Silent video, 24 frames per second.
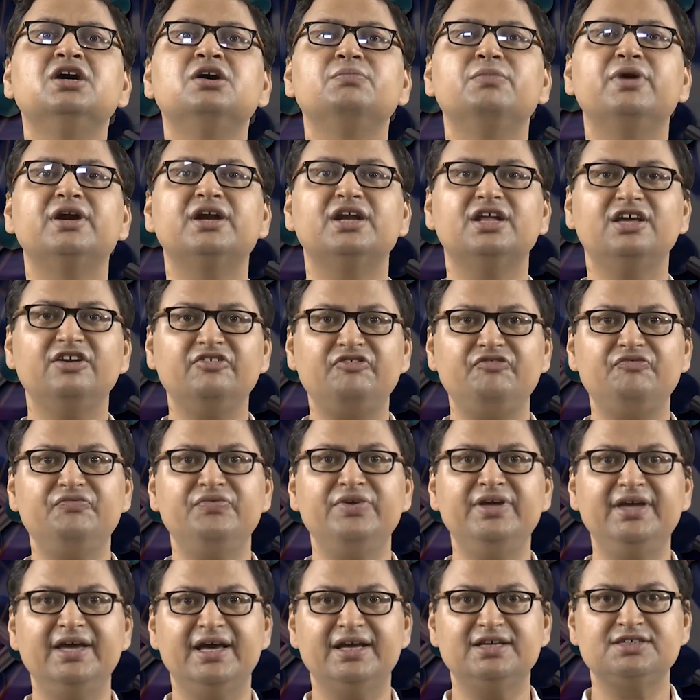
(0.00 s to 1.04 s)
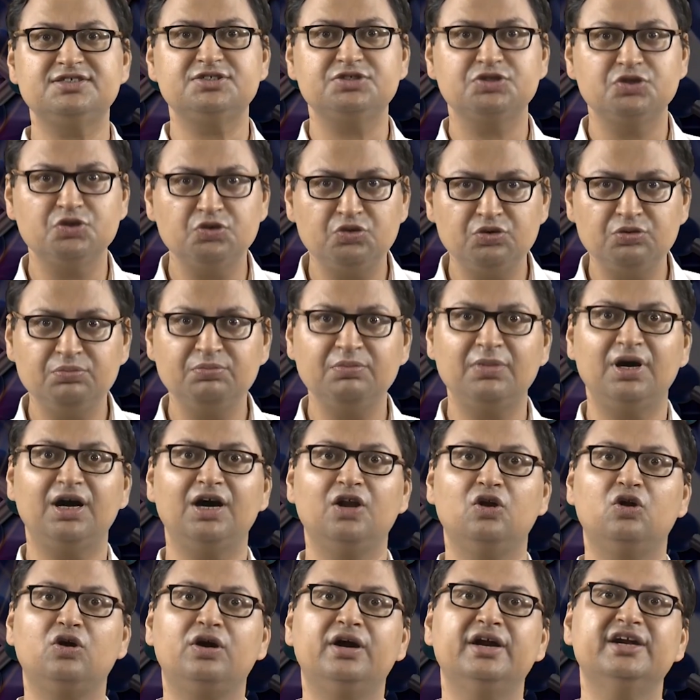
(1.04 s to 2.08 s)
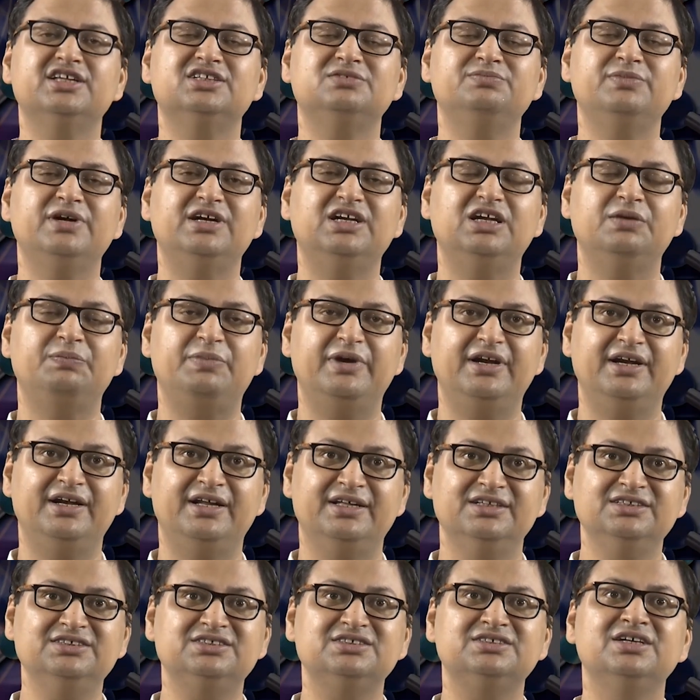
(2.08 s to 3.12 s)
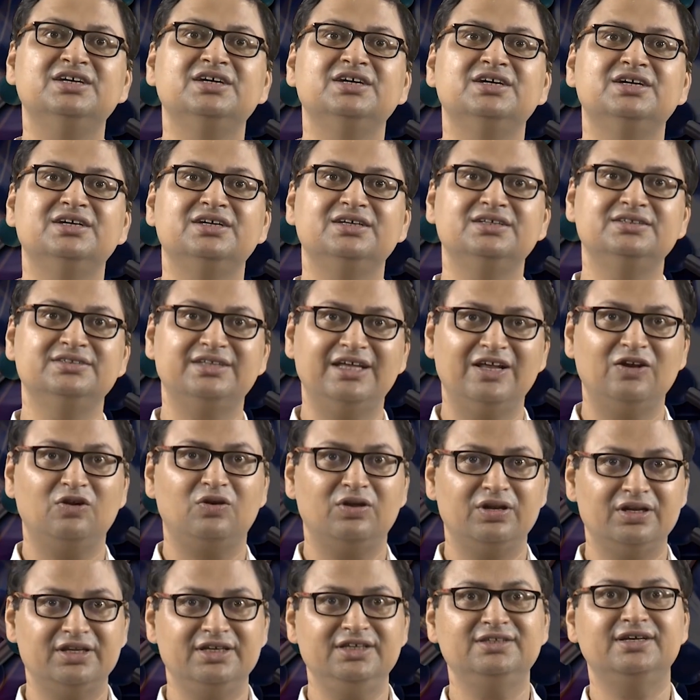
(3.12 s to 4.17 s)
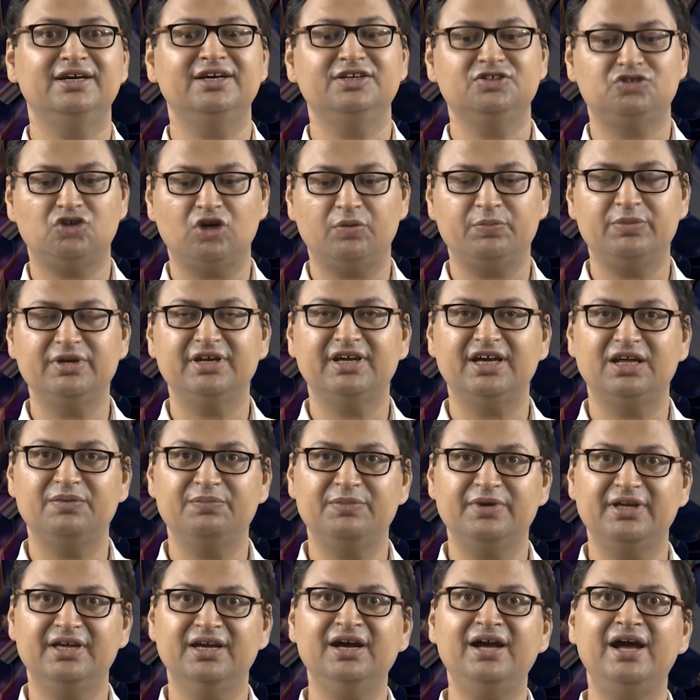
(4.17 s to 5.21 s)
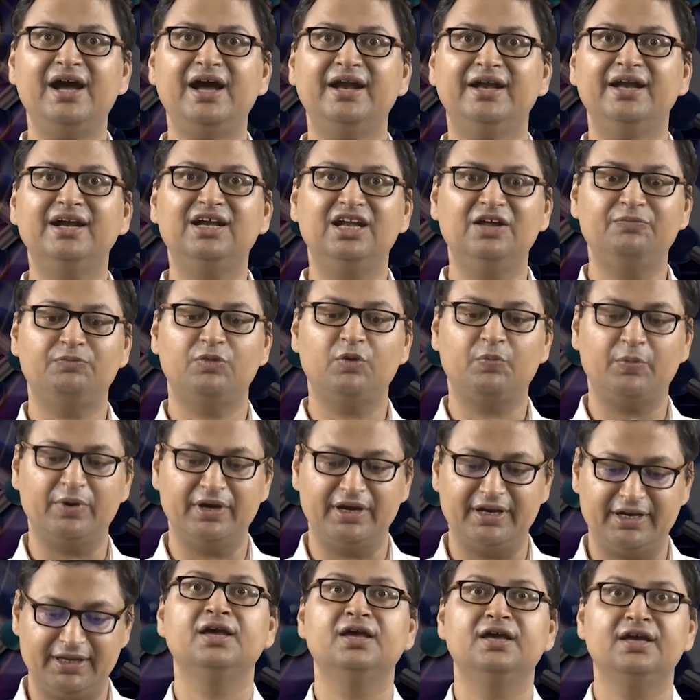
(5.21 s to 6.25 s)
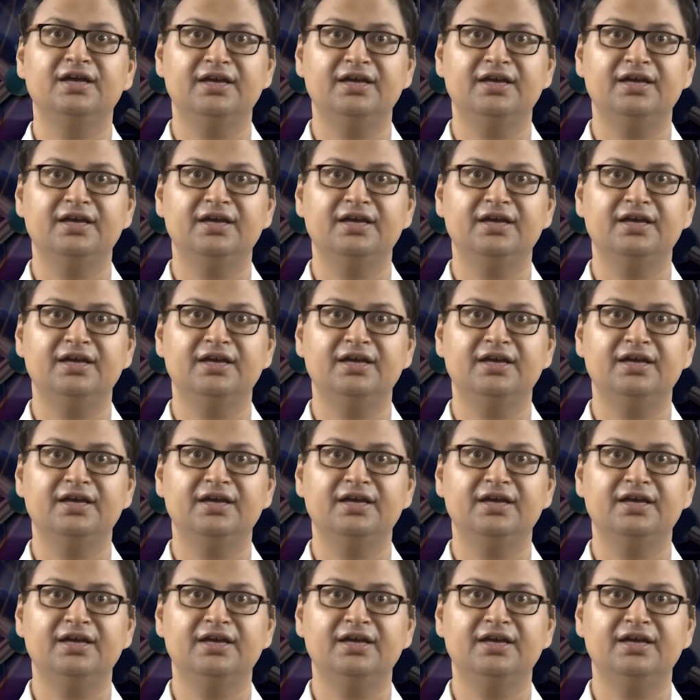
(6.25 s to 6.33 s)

but if we assume a logarithmic dependence, then only the entropy can be a additive property.